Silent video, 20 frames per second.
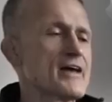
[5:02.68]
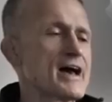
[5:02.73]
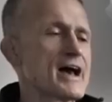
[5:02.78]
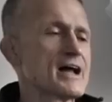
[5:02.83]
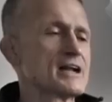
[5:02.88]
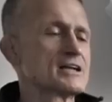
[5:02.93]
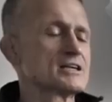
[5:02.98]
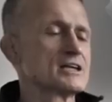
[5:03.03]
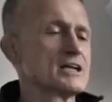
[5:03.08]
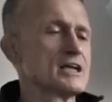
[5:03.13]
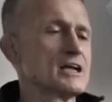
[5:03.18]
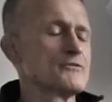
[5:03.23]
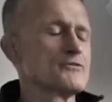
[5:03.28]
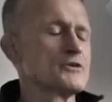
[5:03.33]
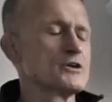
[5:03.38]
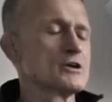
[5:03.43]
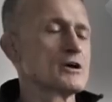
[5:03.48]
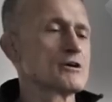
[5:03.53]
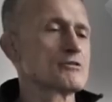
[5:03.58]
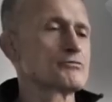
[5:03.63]
that
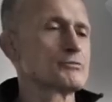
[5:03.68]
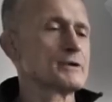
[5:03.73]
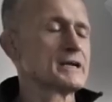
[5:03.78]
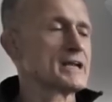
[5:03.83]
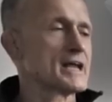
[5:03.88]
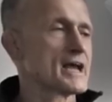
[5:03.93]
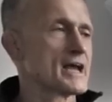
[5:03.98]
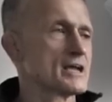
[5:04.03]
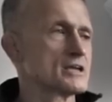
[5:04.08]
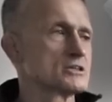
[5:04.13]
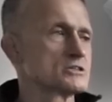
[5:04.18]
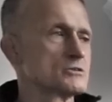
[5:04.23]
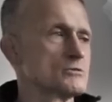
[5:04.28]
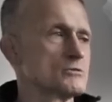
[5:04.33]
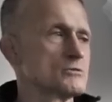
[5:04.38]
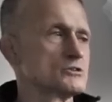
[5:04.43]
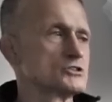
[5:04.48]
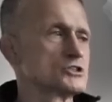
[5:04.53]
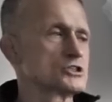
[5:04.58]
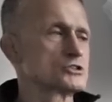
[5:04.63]
if you go three
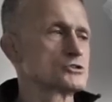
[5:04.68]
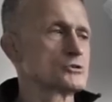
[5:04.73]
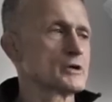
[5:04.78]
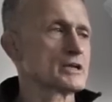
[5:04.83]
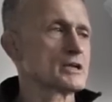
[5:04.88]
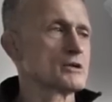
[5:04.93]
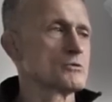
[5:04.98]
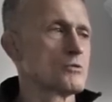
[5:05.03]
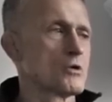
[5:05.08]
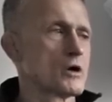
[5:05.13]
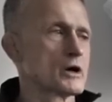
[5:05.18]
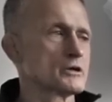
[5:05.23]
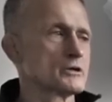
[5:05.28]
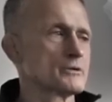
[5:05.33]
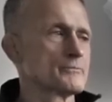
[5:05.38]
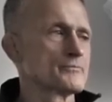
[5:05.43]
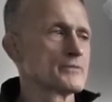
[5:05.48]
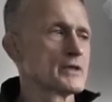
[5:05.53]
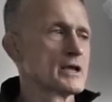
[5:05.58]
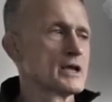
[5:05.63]
days just drinking
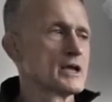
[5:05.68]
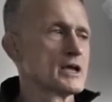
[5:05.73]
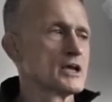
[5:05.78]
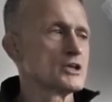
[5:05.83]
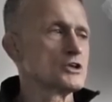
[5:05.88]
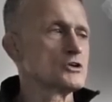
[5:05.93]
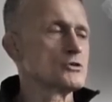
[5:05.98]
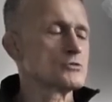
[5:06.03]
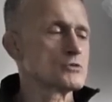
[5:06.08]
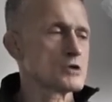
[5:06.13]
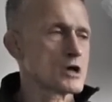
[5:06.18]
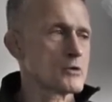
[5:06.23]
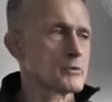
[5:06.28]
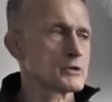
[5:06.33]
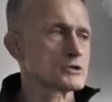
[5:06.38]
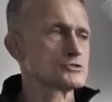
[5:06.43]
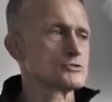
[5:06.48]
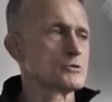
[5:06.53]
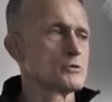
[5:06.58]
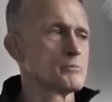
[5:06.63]
water, you'll know
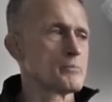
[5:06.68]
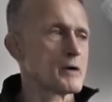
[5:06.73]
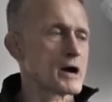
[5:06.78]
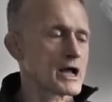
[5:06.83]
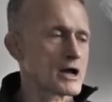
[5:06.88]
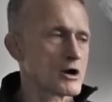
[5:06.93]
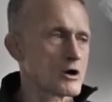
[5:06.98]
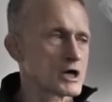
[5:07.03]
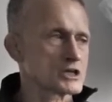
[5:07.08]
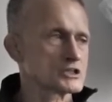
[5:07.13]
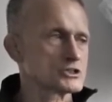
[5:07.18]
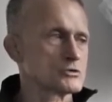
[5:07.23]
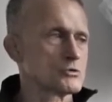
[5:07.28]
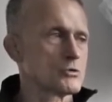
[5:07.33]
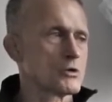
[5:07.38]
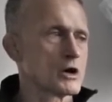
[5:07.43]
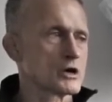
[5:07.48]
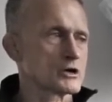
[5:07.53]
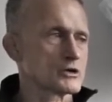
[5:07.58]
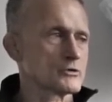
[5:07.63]
what true
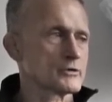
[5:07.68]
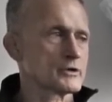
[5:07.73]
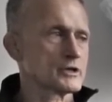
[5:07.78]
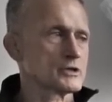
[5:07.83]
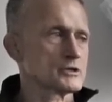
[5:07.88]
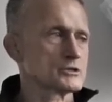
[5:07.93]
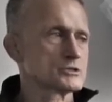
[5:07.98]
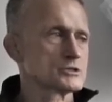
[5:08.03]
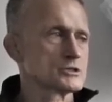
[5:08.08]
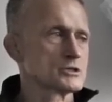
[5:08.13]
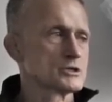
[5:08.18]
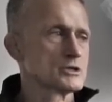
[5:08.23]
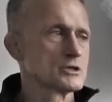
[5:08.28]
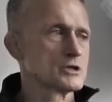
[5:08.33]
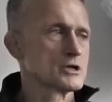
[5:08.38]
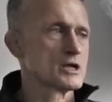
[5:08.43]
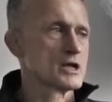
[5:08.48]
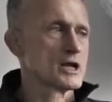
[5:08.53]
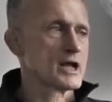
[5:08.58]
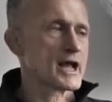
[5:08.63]
biological hunger is.
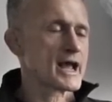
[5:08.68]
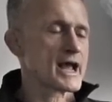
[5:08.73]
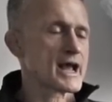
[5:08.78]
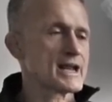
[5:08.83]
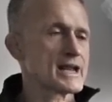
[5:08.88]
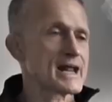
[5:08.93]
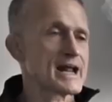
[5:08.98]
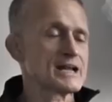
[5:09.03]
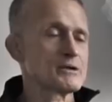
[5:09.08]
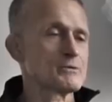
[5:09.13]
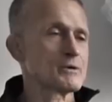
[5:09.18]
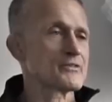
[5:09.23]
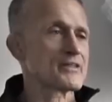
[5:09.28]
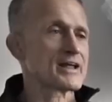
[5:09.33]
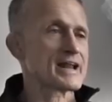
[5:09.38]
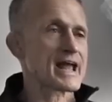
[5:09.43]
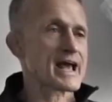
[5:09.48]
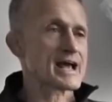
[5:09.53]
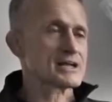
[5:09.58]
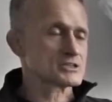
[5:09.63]
And anyone
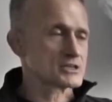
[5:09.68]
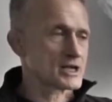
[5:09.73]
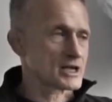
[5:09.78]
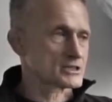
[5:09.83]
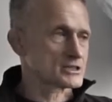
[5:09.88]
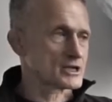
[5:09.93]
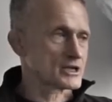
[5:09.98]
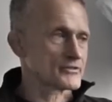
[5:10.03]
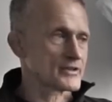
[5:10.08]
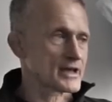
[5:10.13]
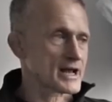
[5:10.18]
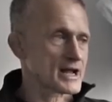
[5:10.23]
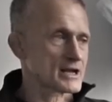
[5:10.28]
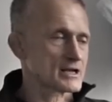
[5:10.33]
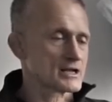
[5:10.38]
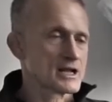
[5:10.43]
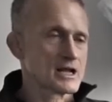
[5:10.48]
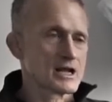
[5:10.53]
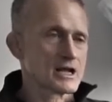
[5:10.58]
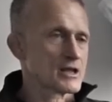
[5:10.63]
that has not done
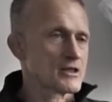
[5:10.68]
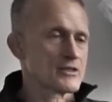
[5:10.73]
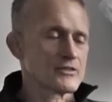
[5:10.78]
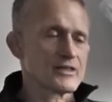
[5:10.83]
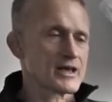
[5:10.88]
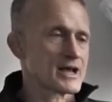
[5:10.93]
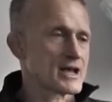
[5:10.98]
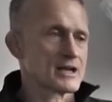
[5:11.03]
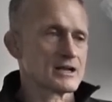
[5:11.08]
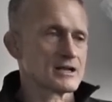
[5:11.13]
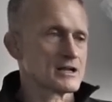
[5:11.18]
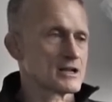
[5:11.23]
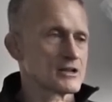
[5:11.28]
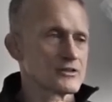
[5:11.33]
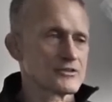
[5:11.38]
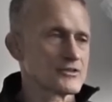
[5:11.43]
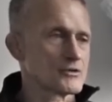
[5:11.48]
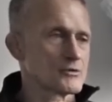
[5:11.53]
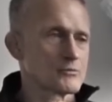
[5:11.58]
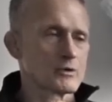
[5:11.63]
that, then
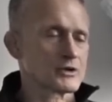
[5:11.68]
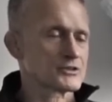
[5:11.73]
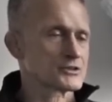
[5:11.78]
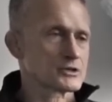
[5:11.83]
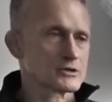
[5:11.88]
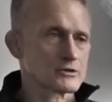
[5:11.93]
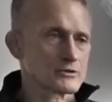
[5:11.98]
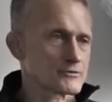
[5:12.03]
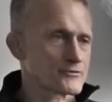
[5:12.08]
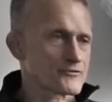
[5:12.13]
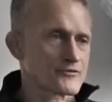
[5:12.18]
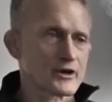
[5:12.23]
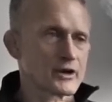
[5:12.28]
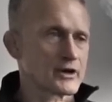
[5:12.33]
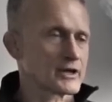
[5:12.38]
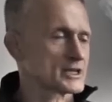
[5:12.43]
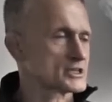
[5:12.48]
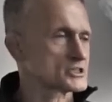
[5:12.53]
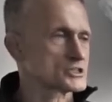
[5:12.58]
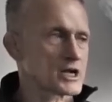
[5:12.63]
th- what they're
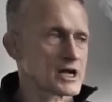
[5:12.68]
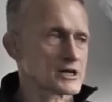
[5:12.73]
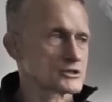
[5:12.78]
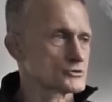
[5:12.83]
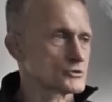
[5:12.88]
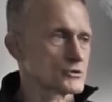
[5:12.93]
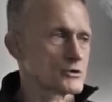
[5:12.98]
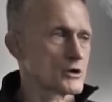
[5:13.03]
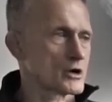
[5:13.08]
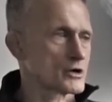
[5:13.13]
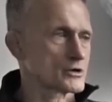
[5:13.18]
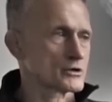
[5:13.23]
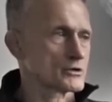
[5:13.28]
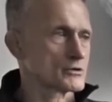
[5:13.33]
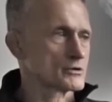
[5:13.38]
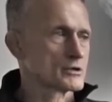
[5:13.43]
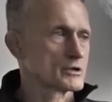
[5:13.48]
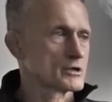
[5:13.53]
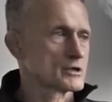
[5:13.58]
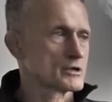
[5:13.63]
feeling is not true
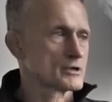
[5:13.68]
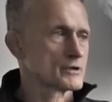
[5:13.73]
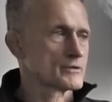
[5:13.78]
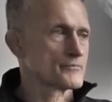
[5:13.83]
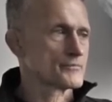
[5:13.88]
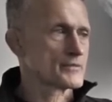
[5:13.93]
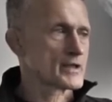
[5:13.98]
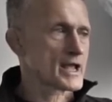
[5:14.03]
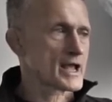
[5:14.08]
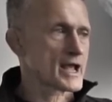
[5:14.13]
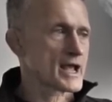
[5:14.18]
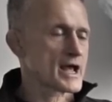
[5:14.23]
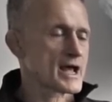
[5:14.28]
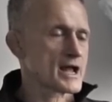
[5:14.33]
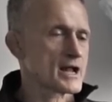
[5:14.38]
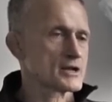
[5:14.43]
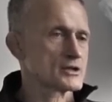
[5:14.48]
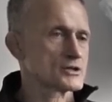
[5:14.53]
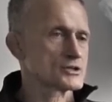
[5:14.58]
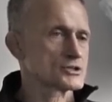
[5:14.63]
hunger. Mm-hmm.
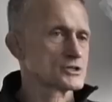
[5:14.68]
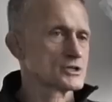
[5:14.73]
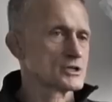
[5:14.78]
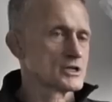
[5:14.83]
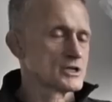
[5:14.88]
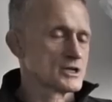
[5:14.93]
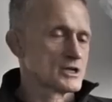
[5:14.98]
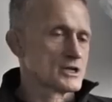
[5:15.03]
And